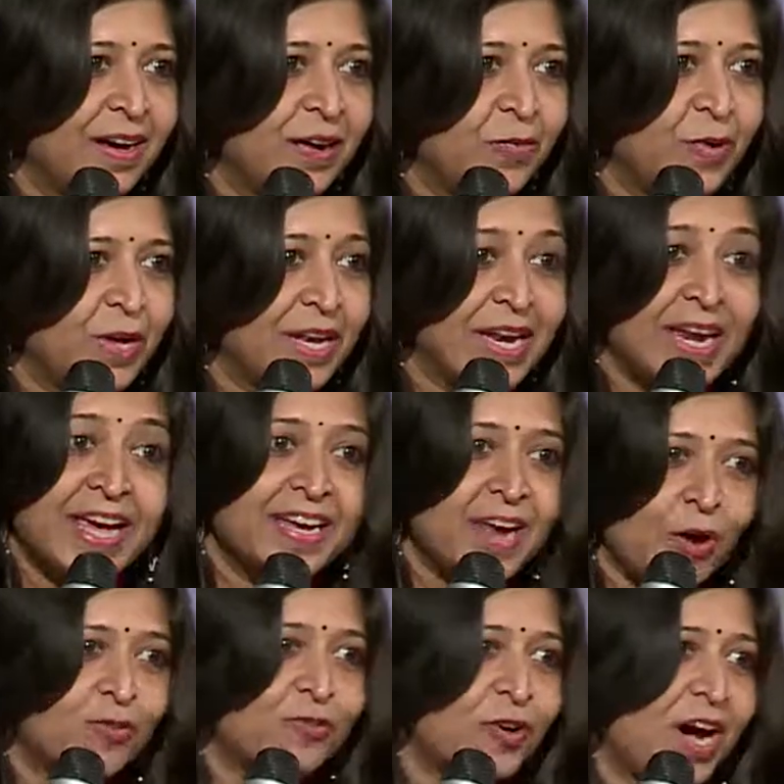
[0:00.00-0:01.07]
we laid
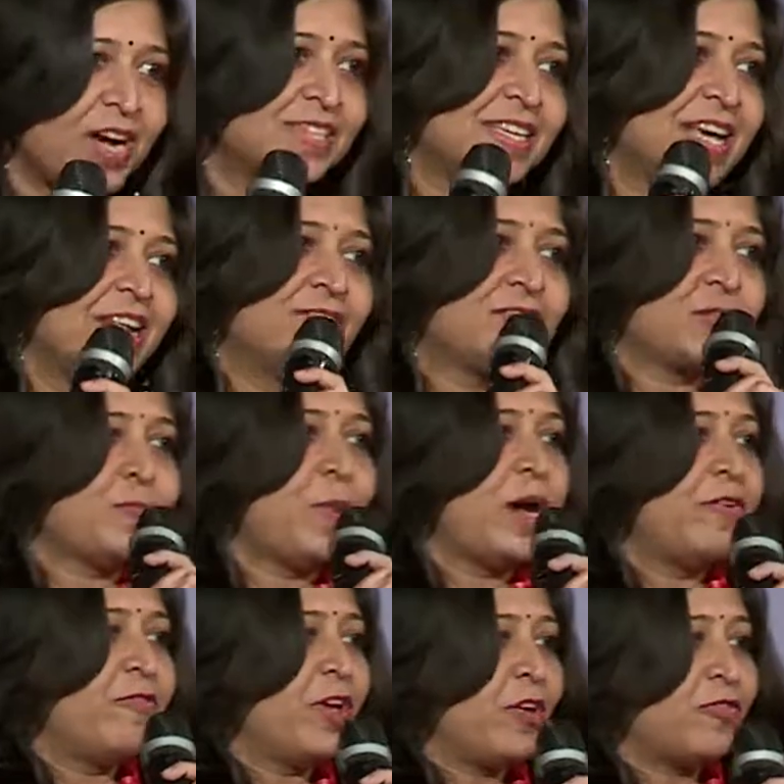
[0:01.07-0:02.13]
out for ourselves by
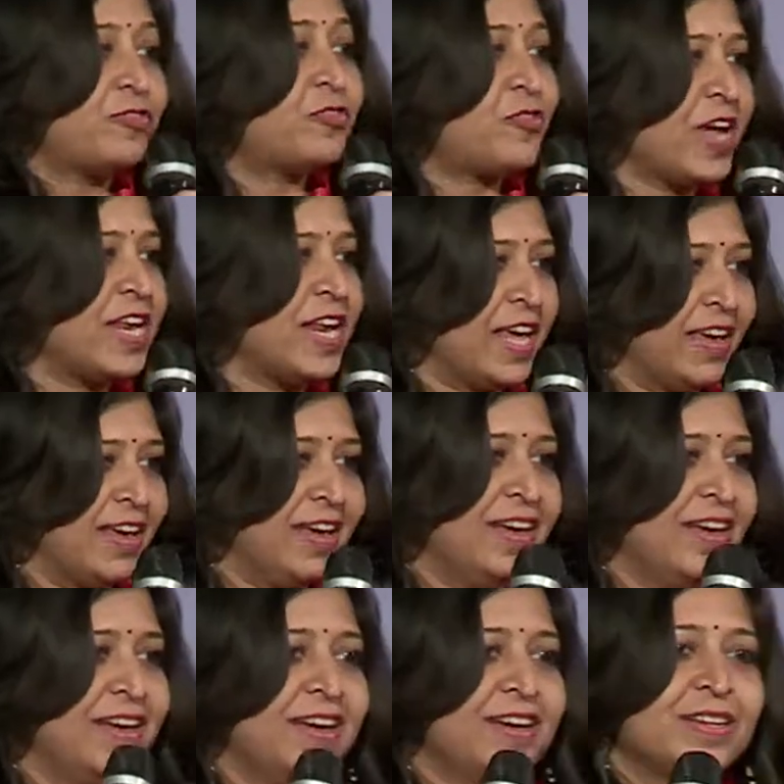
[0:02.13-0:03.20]
way of training.
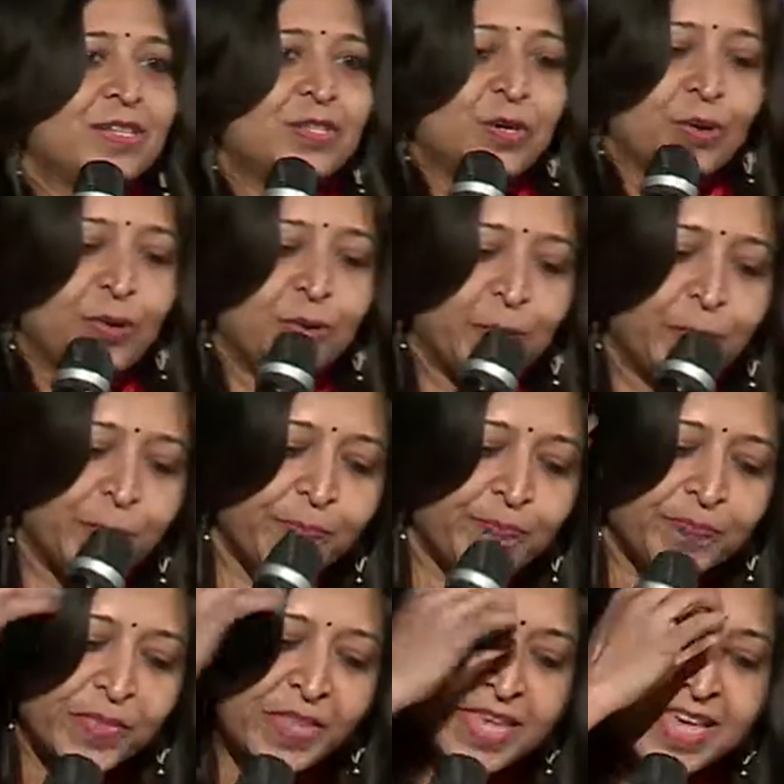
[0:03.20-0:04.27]
So
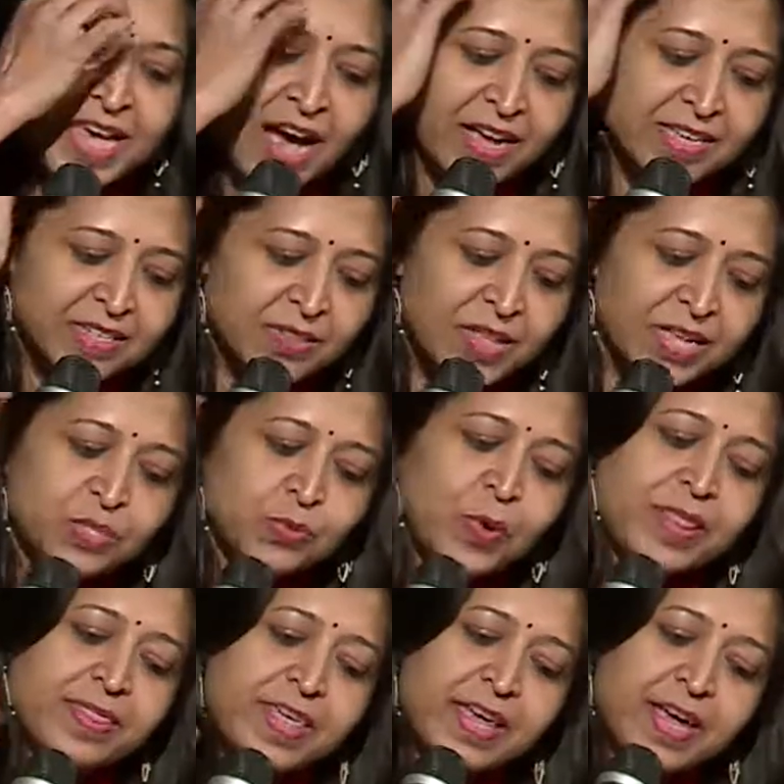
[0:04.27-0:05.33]
yeah, so that's
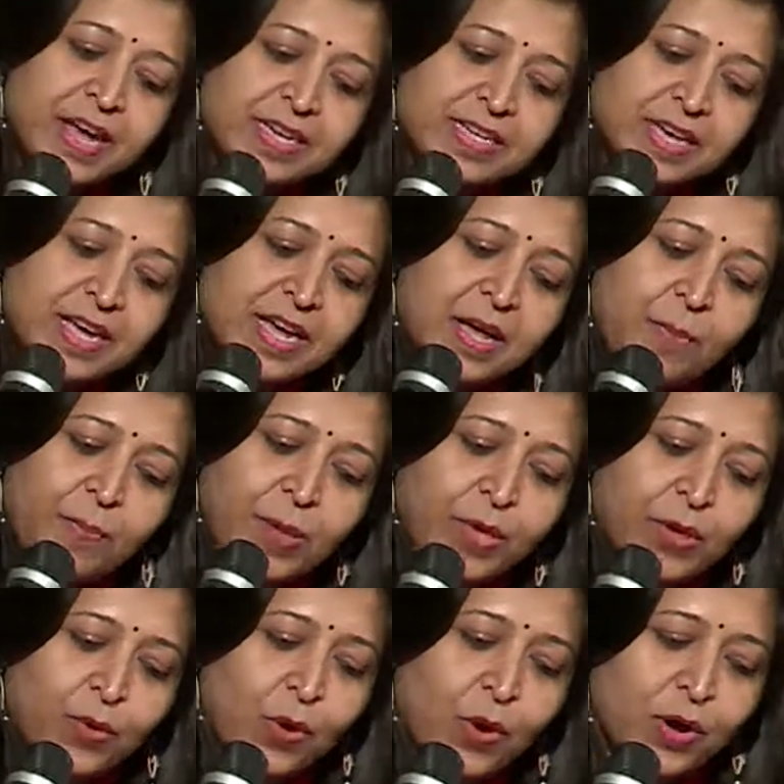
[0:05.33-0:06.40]
one thing I'd pick
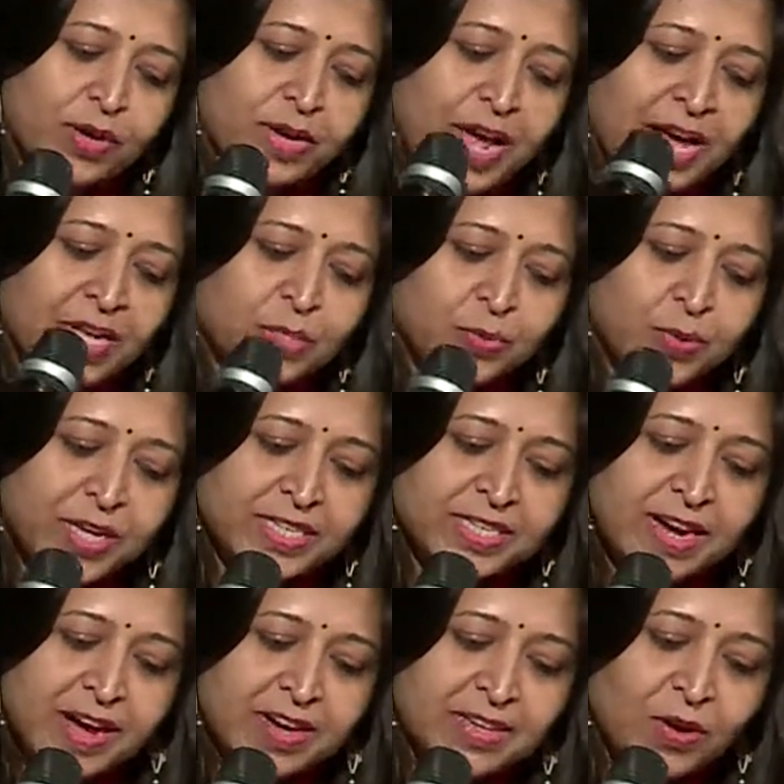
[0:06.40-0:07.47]
you on as we
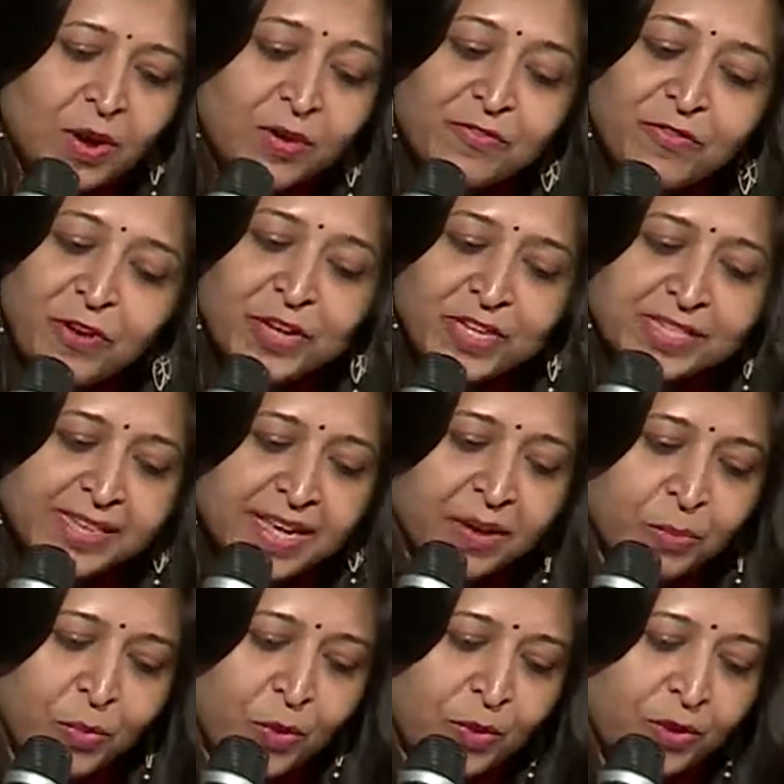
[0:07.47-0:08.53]
start
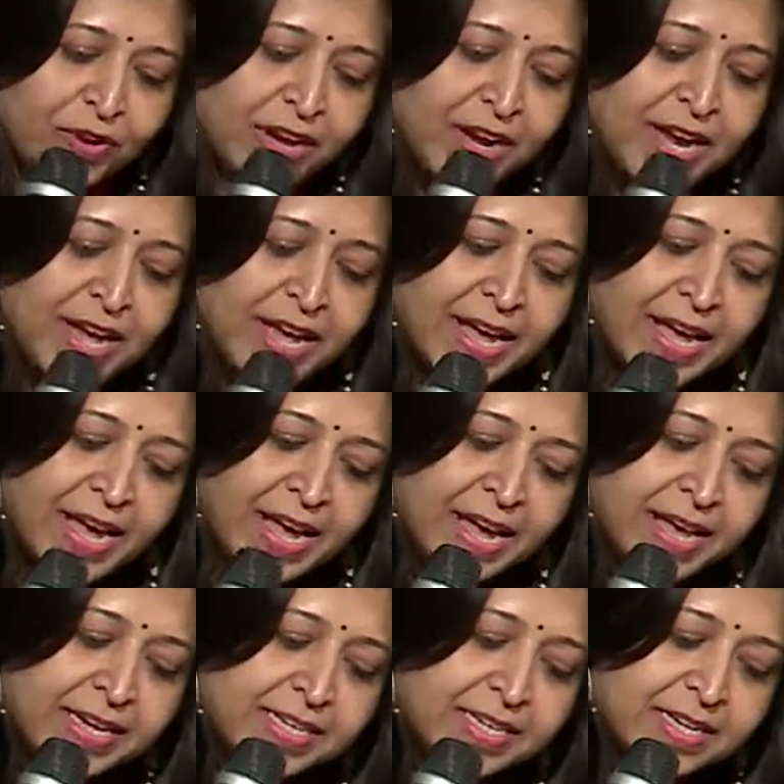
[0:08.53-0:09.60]
conversing more.
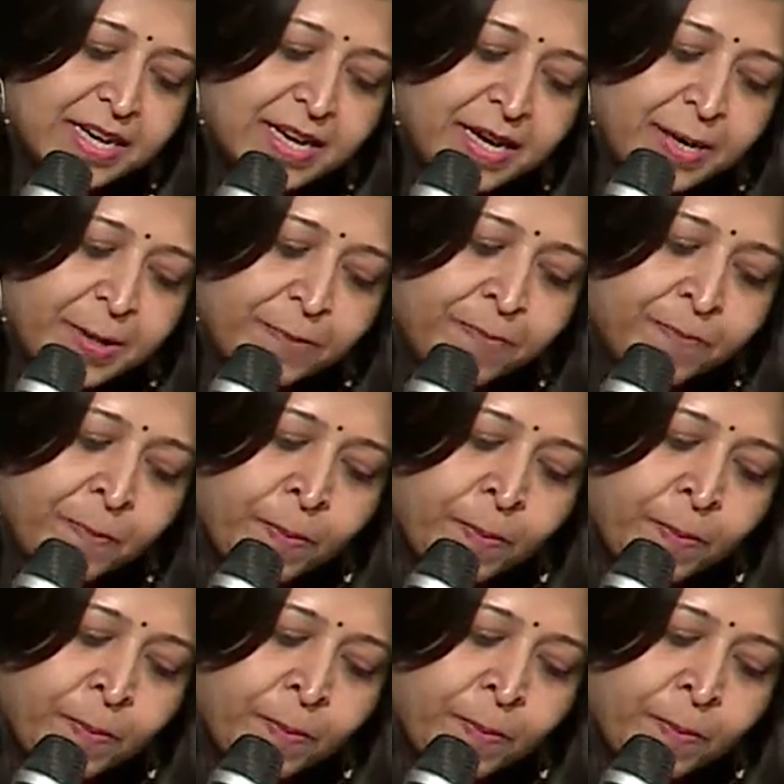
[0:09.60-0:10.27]
And